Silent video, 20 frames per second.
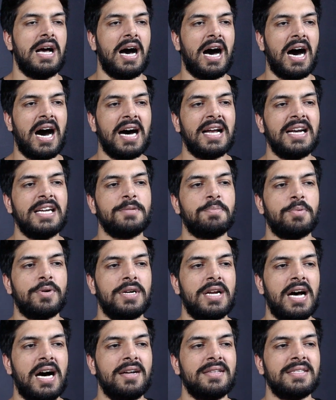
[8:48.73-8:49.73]
R is
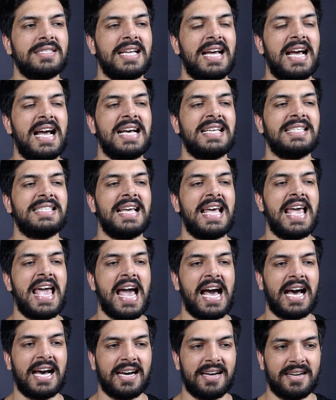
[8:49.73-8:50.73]
pronounced as
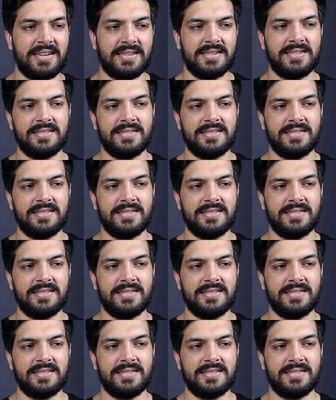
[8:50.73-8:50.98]
R.